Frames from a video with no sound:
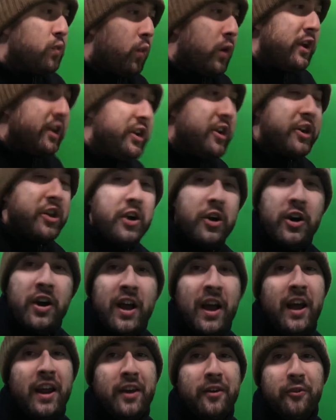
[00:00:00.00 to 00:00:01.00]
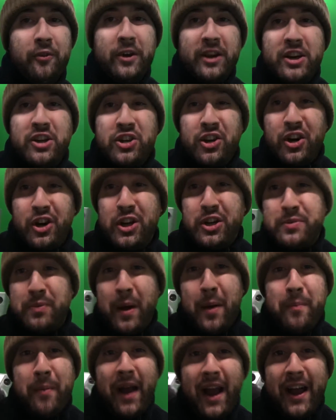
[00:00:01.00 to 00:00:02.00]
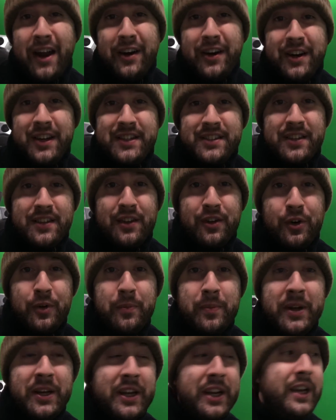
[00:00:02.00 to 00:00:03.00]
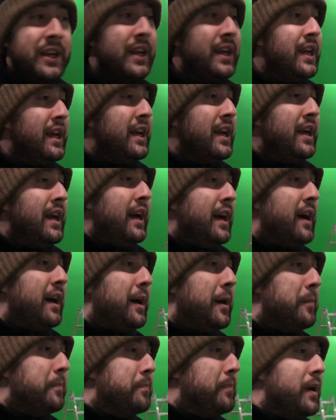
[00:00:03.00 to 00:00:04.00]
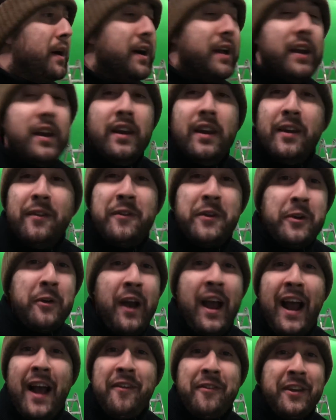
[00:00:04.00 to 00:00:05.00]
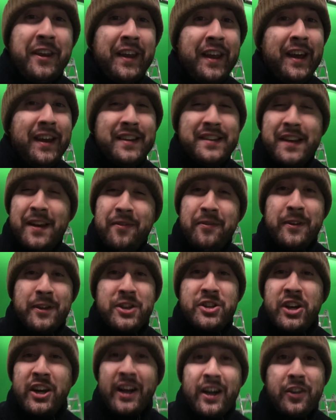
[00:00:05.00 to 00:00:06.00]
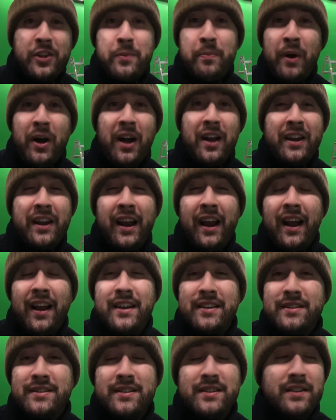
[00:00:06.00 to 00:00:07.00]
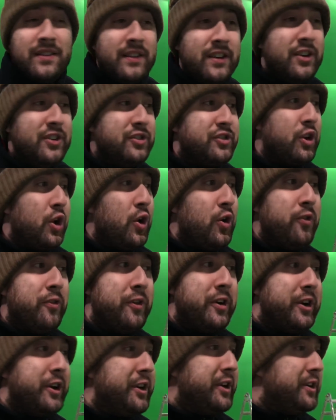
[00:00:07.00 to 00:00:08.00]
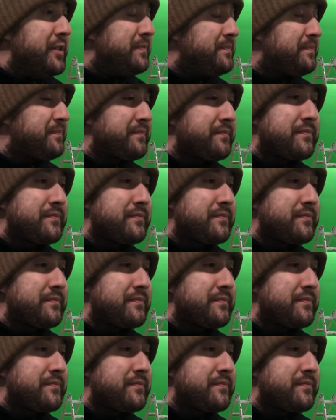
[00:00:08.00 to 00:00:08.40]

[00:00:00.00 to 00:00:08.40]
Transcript: wanted to go ahead and recharge my batteries a little bit. But if you haven't yet, definitely check out the podcast. There's over